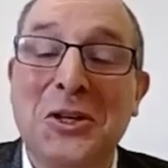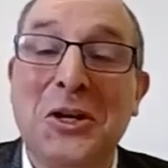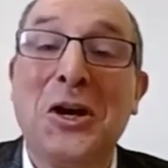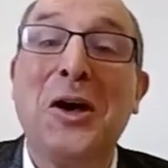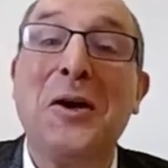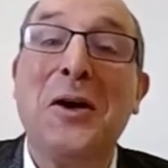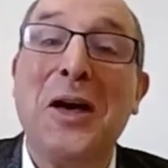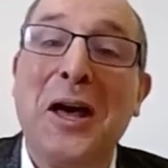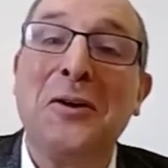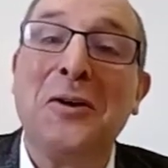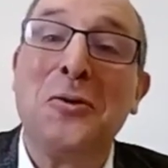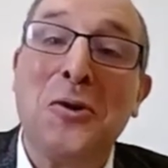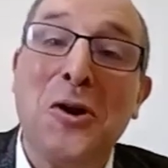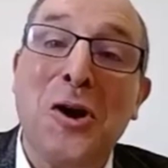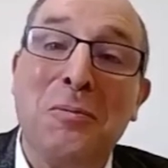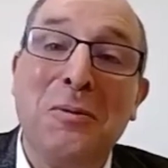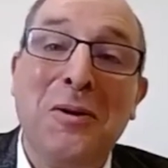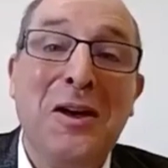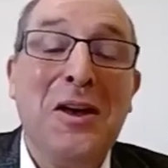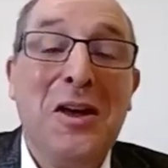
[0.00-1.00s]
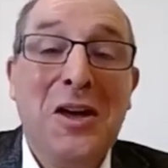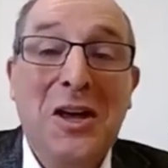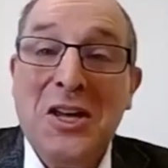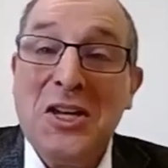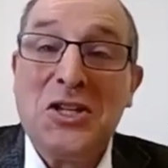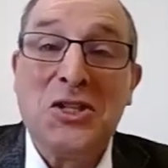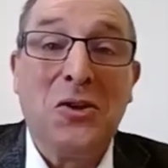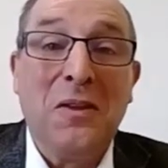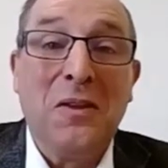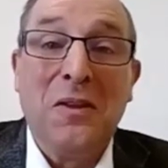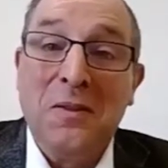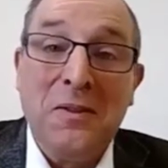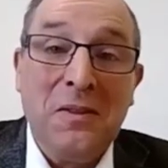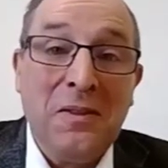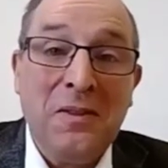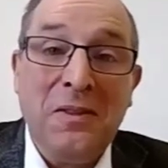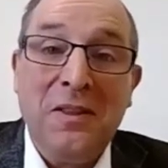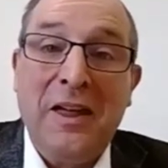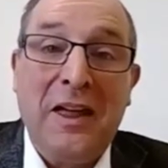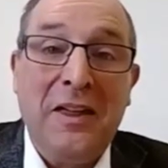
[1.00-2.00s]
Yeah, hello Rob.
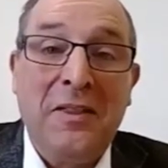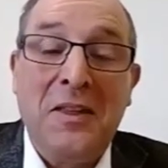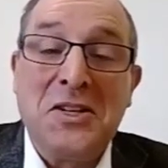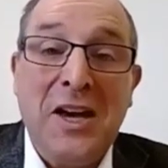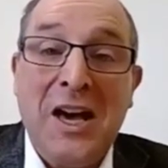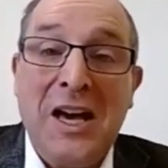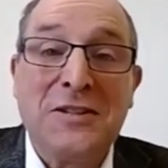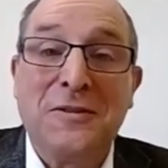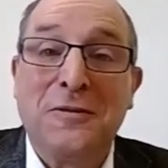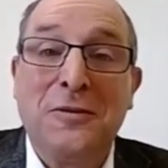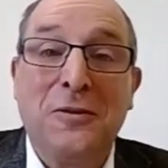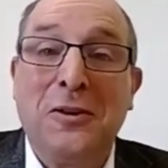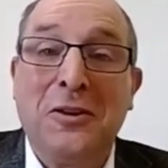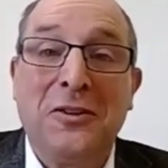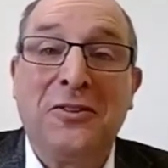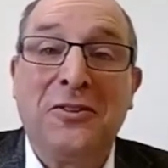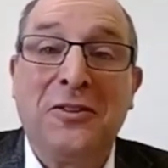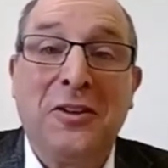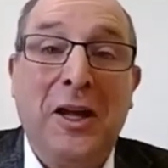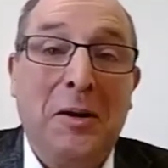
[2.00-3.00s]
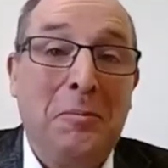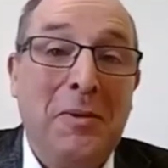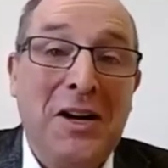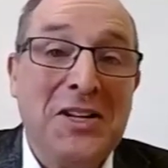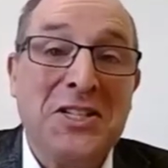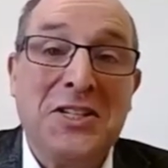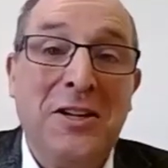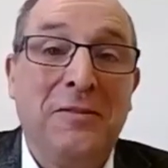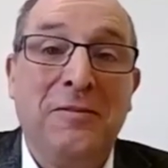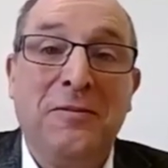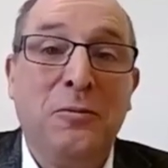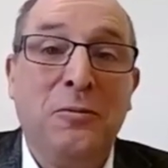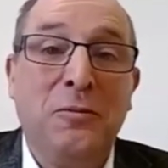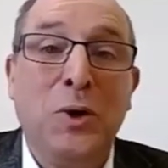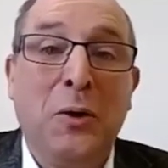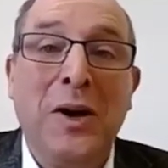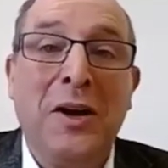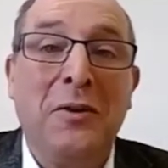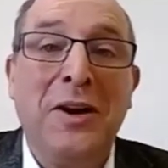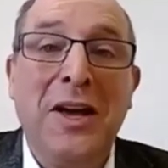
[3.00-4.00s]
So the task force and myself,
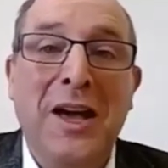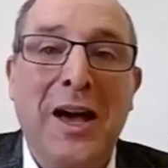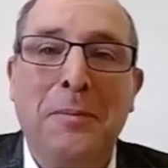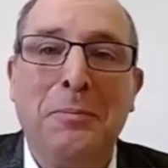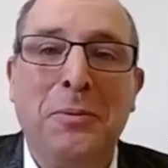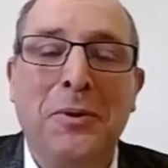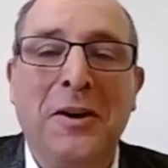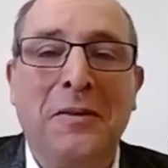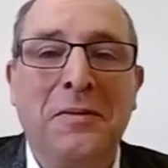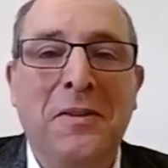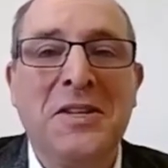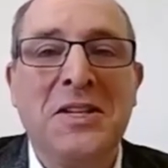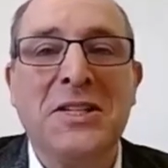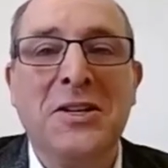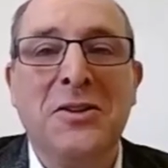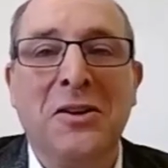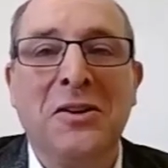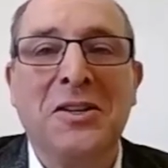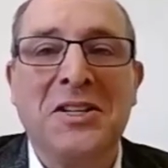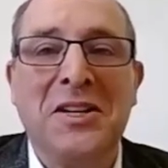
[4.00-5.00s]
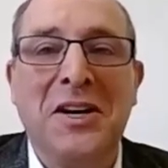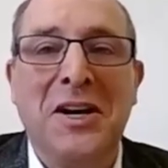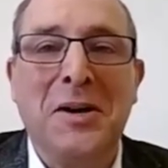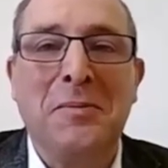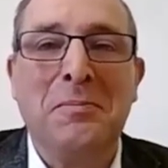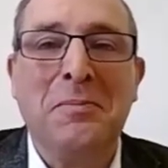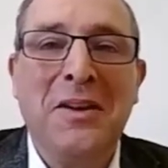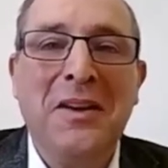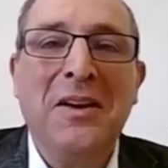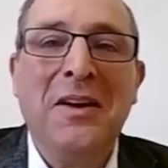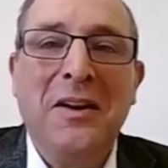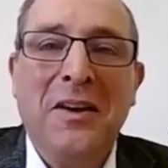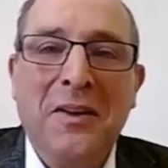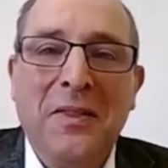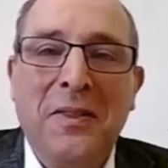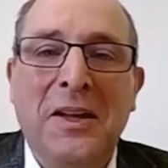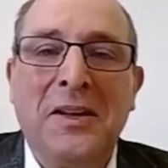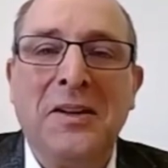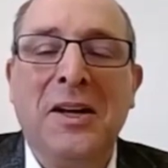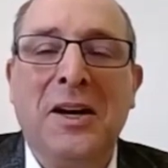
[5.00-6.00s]
we are very happy after this long time
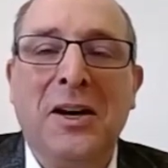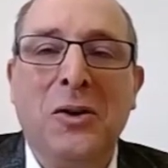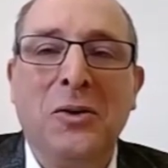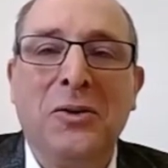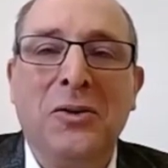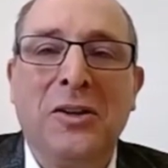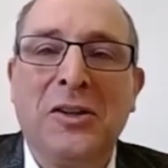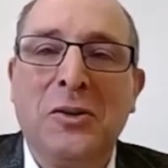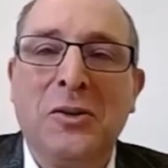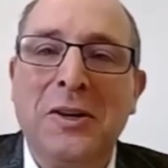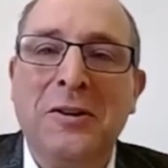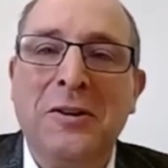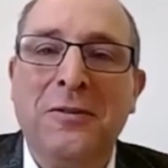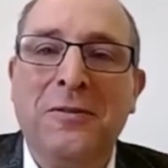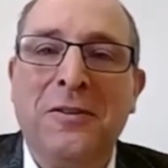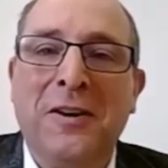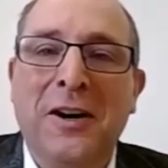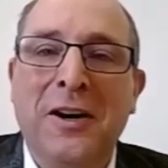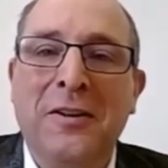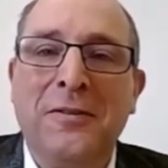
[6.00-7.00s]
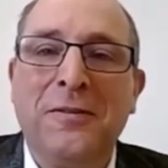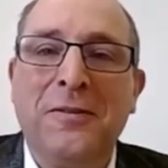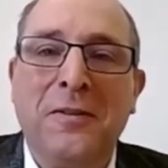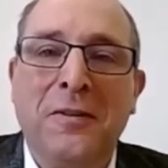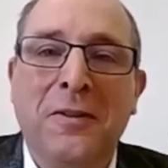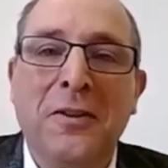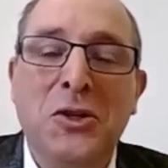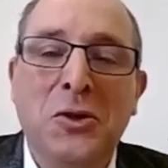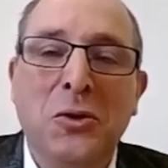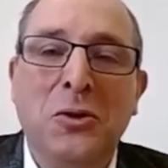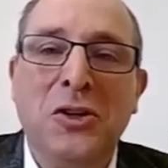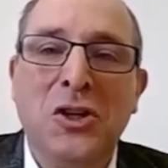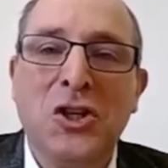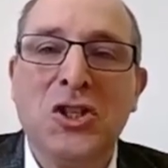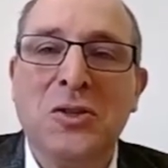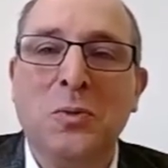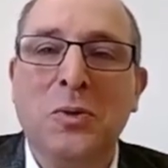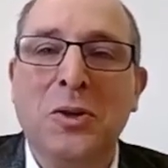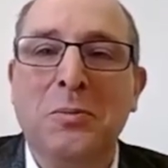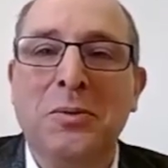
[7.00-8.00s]
that now Doc 25, the new
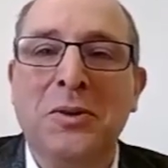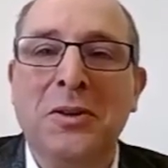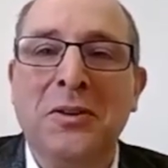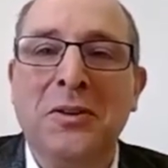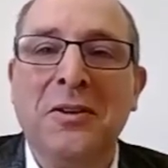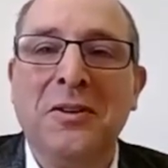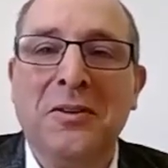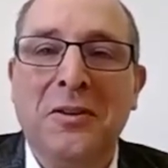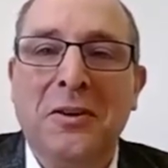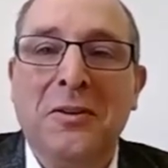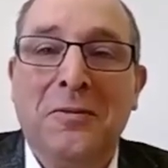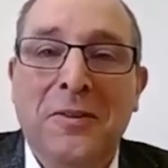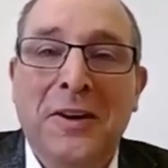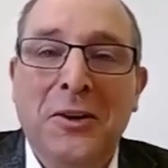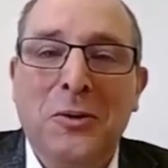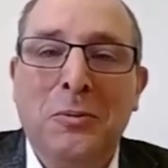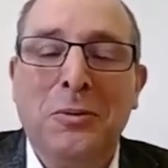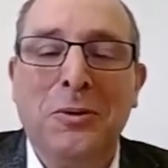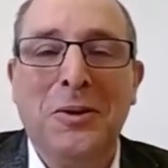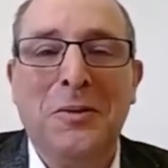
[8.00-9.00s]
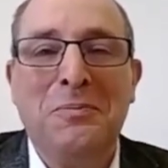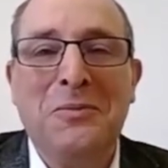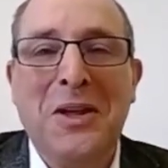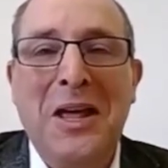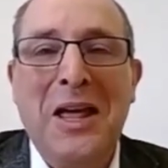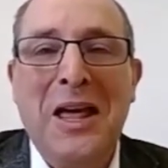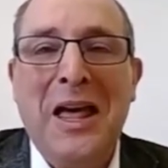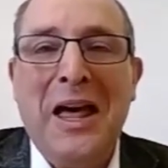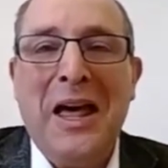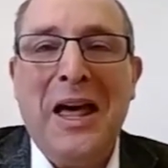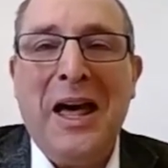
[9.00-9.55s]
edition, will be available.